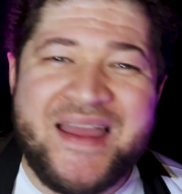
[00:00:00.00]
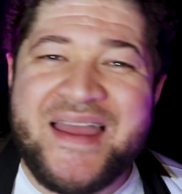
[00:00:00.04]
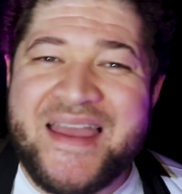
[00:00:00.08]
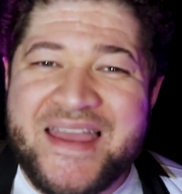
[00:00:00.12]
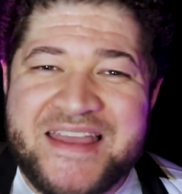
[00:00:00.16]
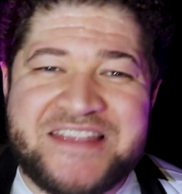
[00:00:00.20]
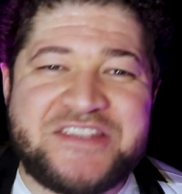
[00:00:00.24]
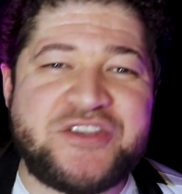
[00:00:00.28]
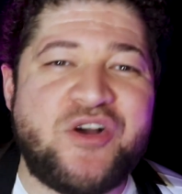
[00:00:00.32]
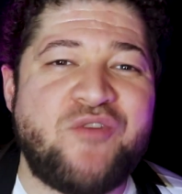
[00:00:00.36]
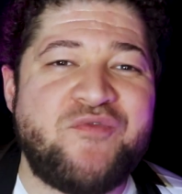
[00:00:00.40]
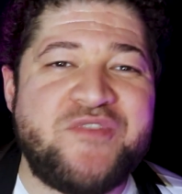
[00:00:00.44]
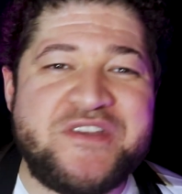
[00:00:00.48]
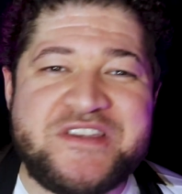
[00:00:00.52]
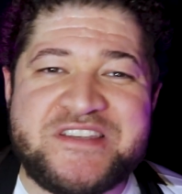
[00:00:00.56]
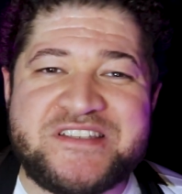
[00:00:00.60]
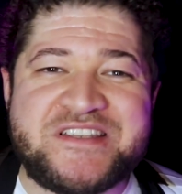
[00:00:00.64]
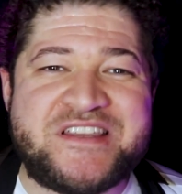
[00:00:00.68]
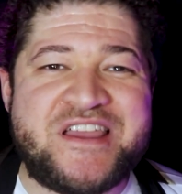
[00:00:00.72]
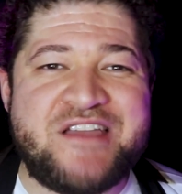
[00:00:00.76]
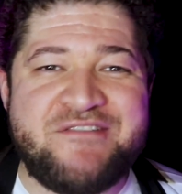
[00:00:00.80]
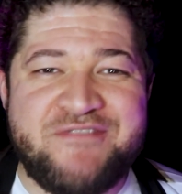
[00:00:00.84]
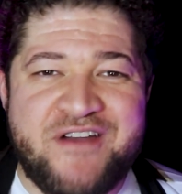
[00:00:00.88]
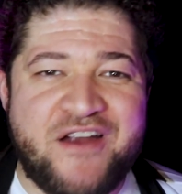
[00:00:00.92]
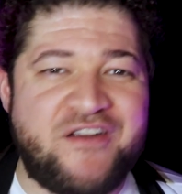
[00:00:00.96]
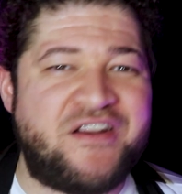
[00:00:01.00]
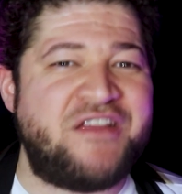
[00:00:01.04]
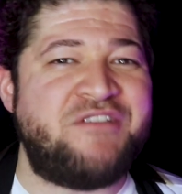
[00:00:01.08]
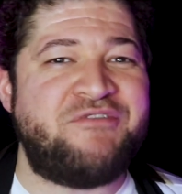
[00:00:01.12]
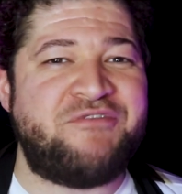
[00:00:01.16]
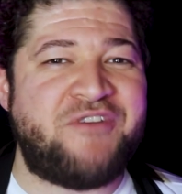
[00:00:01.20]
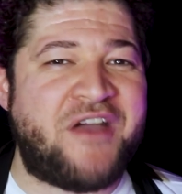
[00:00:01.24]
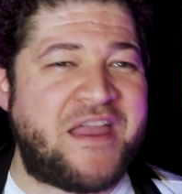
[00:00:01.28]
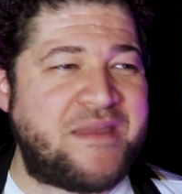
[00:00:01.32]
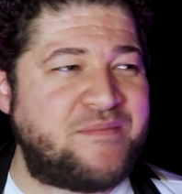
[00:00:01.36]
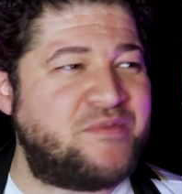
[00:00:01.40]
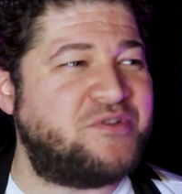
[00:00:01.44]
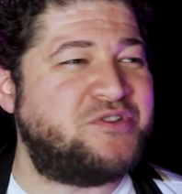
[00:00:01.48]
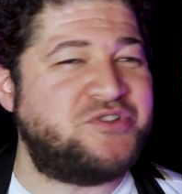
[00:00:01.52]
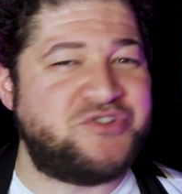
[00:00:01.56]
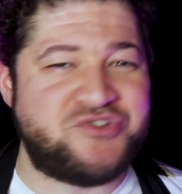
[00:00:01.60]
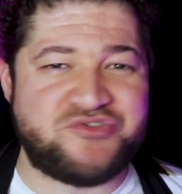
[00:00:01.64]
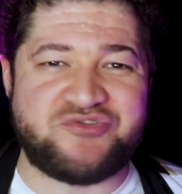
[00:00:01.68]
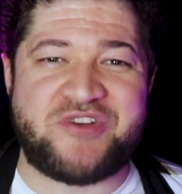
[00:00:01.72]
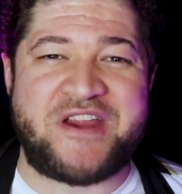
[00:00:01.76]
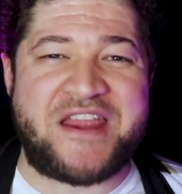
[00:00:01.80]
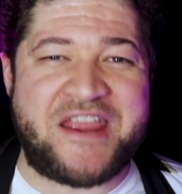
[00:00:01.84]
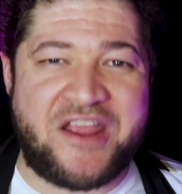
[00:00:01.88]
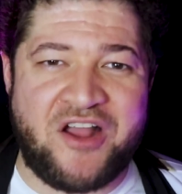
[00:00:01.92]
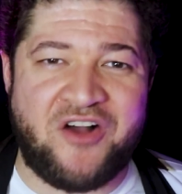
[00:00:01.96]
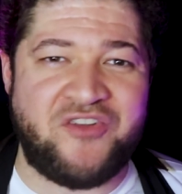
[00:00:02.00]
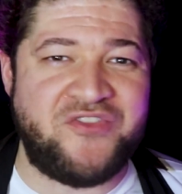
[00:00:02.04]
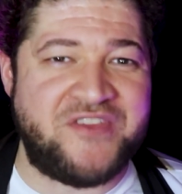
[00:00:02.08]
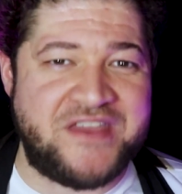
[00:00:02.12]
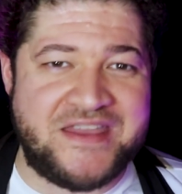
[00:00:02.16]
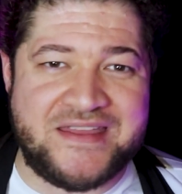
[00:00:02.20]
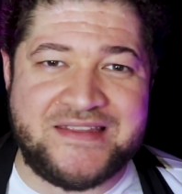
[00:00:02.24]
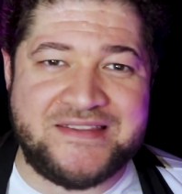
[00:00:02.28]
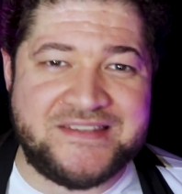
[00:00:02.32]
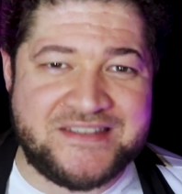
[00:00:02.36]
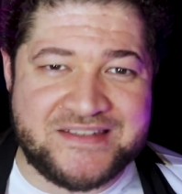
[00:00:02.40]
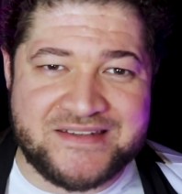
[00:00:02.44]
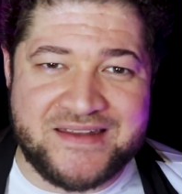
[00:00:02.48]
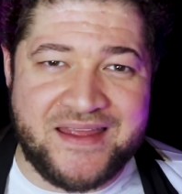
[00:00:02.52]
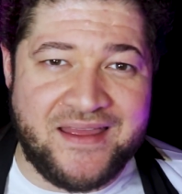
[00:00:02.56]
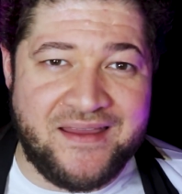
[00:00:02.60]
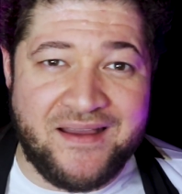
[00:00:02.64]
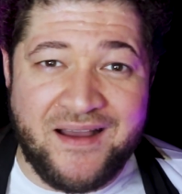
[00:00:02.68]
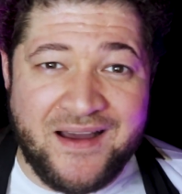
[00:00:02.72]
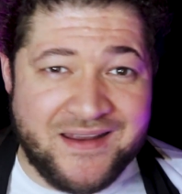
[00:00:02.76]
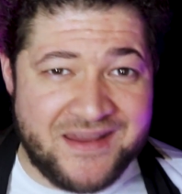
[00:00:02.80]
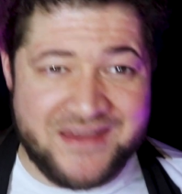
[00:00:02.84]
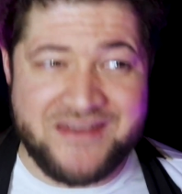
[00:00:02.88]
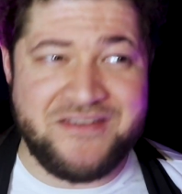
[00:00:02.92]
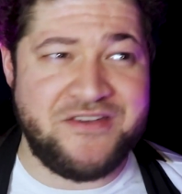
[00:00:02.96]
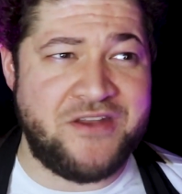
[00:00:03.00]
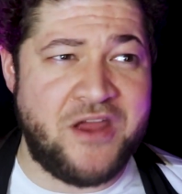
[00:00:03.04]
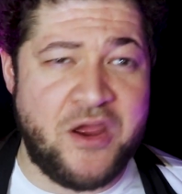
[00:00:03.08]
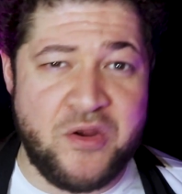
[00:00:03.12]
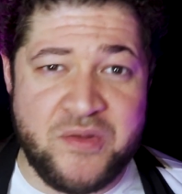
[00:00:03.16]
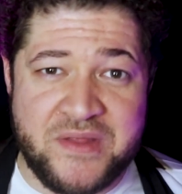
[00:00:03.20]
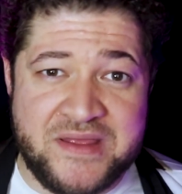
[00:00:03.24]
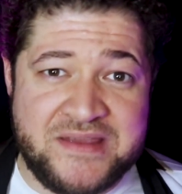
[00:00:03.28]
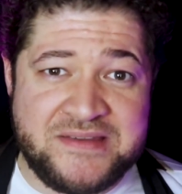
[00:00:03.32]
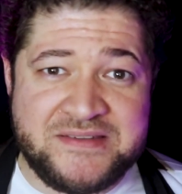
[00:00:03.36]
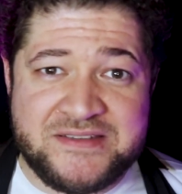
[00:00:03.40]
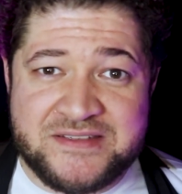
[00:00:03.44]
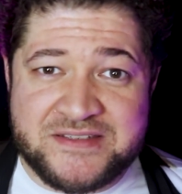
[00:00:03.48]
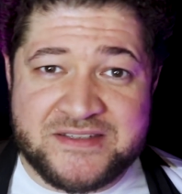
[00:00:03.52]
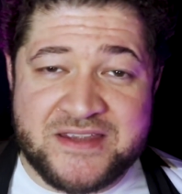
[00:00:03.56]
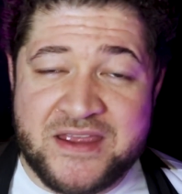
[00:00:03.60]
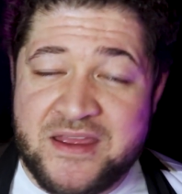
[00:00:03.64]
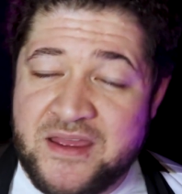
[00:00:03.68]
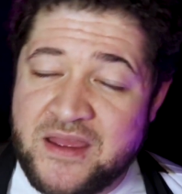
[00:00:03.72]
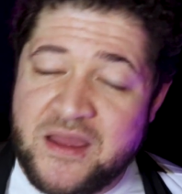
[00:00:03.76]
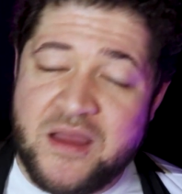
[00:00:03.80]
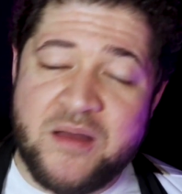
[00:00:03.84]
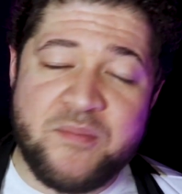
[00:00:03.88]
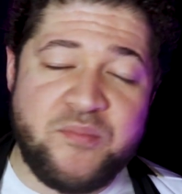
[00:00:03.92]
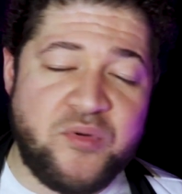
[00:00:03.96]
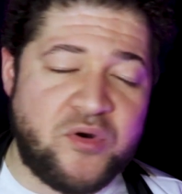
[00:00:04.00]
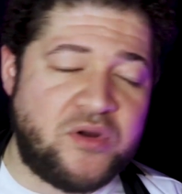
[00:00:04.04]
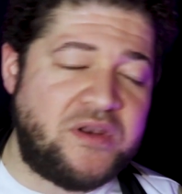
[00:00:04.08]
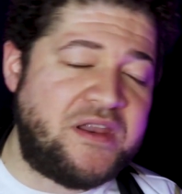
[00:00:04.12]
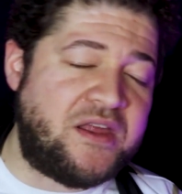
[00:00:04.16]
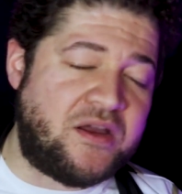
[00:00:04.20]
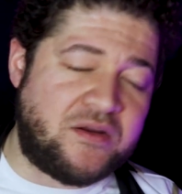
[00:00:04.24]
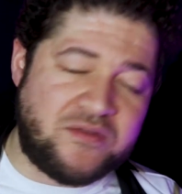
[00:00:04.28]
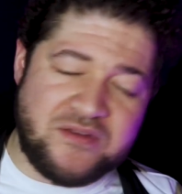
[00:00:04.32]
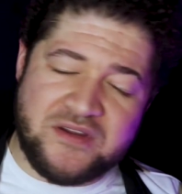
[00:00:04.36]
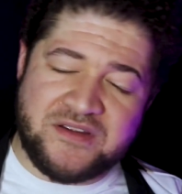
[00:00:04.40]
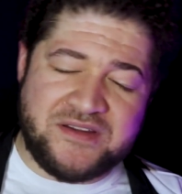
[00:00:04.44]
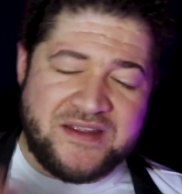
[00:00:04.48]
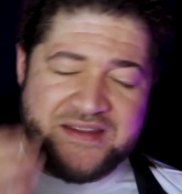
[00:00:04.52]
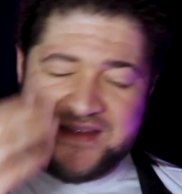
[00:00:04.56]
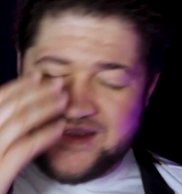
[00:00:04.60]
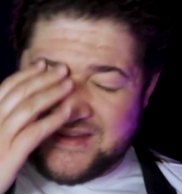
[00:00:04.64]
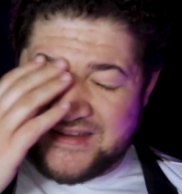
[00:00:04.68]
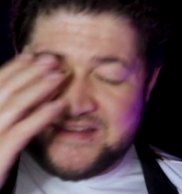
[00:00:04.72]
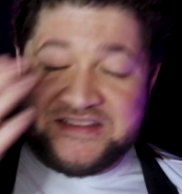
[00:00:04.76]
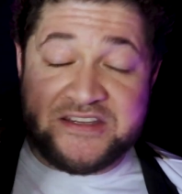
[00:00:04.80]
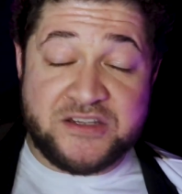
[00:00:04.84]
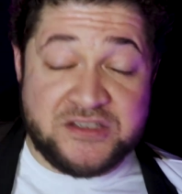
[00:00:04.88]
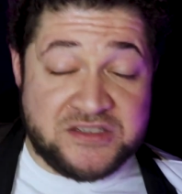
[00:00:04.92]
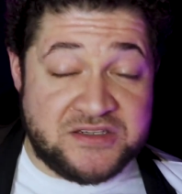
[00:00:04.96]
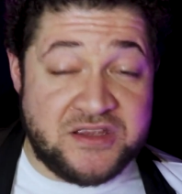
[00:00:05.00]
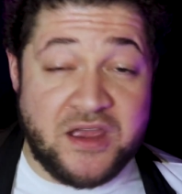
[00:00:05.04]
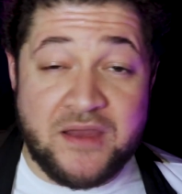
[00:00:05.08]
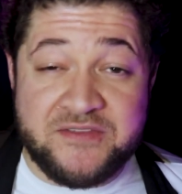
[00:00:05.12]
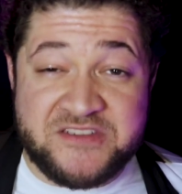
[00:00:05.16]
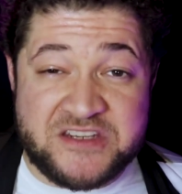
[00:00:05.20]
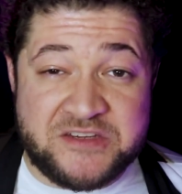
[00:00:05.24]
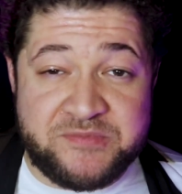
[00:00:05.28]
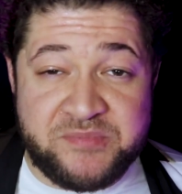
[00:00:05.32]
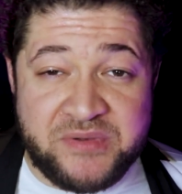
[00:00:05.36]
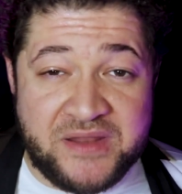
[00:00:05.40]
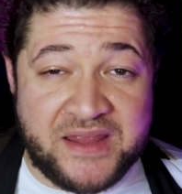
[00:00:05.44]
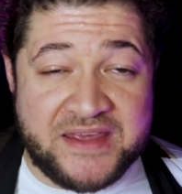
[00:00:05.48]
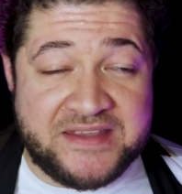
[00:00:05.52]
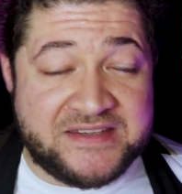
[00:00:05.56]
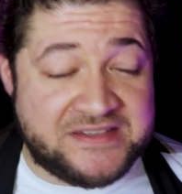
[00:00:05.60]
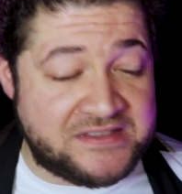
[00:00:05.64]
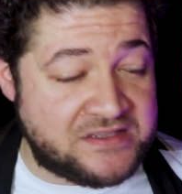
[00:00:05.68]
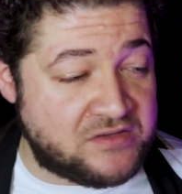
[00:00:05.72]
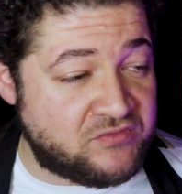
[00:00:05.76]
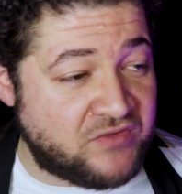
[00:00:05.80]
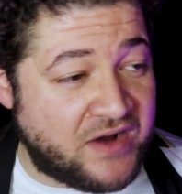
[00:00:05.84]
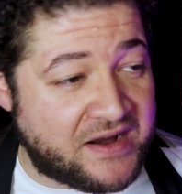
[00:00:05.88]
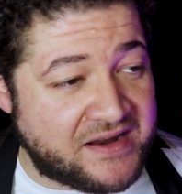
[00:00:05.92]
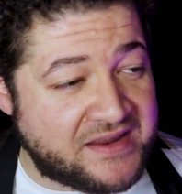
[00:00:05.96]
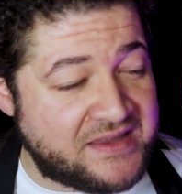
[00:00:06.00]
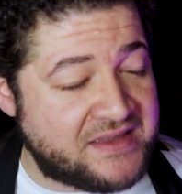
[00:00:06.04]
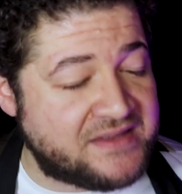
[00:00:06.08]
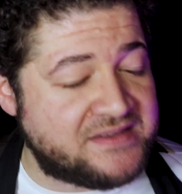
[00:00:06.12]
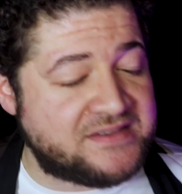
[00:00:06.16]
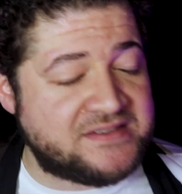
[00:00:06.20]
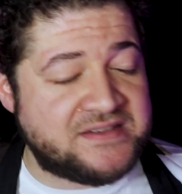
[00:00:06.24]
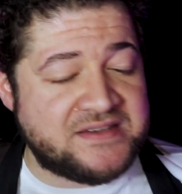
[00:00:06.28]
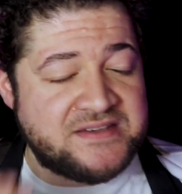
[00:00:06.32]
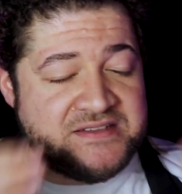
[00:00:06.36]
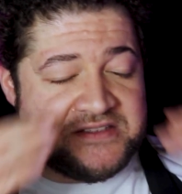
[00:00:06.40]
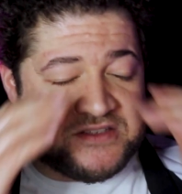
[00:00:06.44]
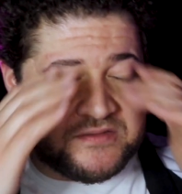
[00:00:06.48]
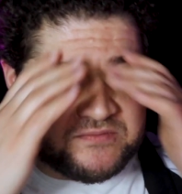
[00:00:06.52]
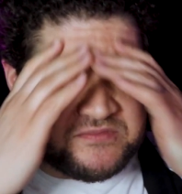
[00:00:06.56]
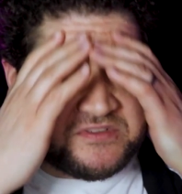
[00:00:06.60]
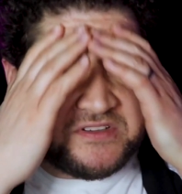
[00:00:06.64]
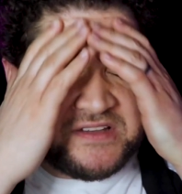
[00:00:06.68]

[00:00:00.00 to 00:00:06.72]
It's obviously a very famous drink on the internet. I didn't know this, but look, it deserves its place in the ranking system.